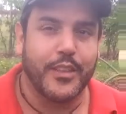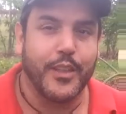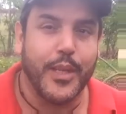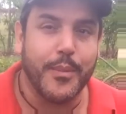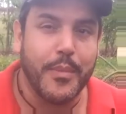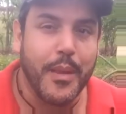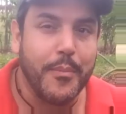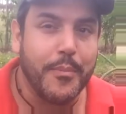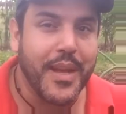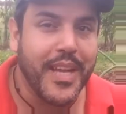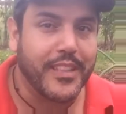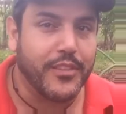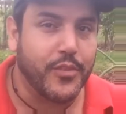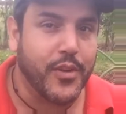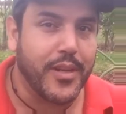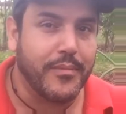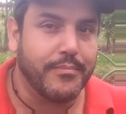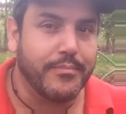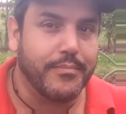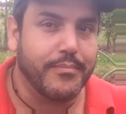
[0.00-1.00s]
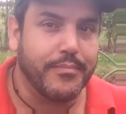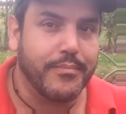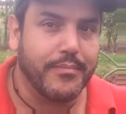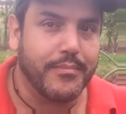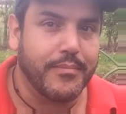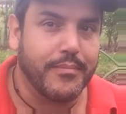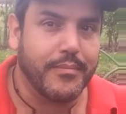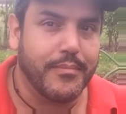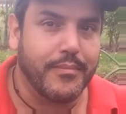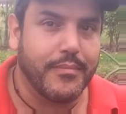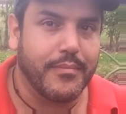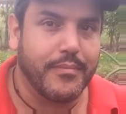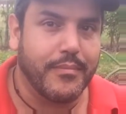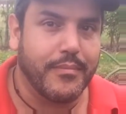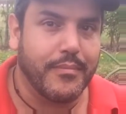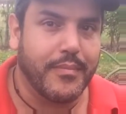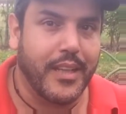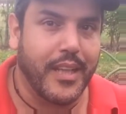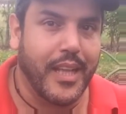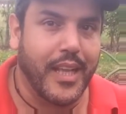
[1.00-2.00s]
Look at my backdrop,
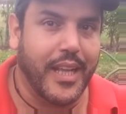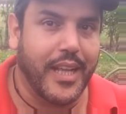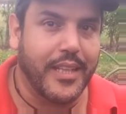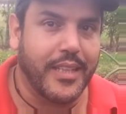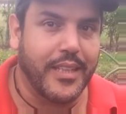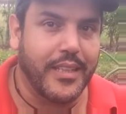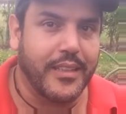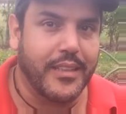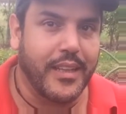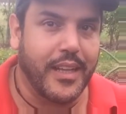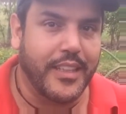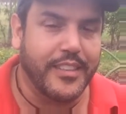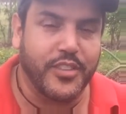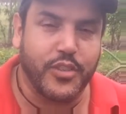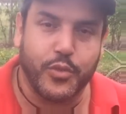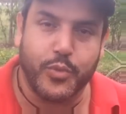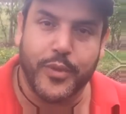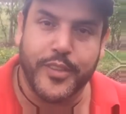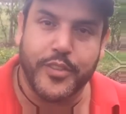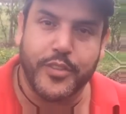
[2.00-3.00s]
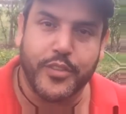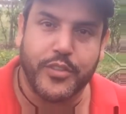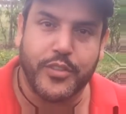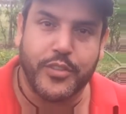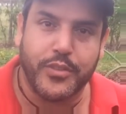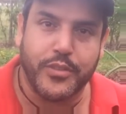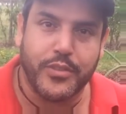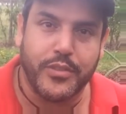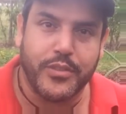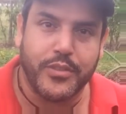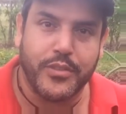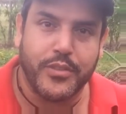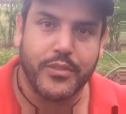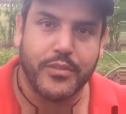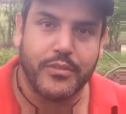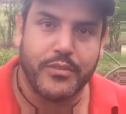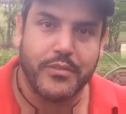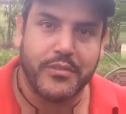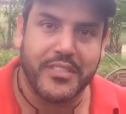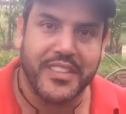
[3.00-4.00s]
and I just want you to
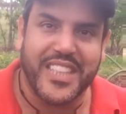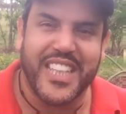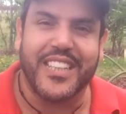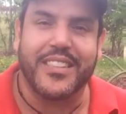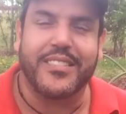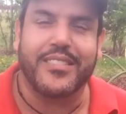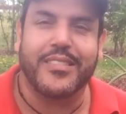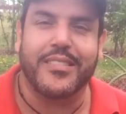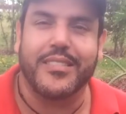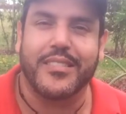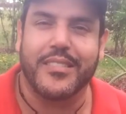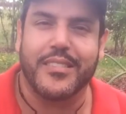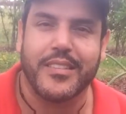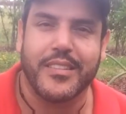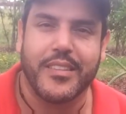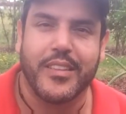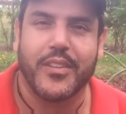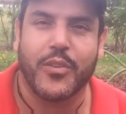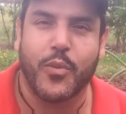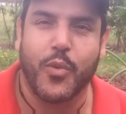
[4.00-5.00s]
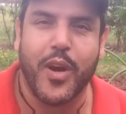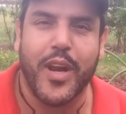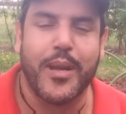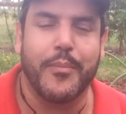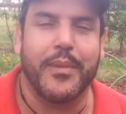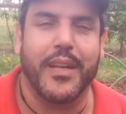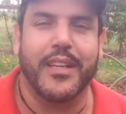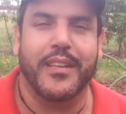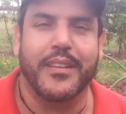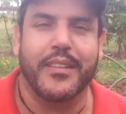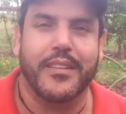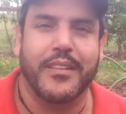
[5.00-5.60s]
guess, where am I?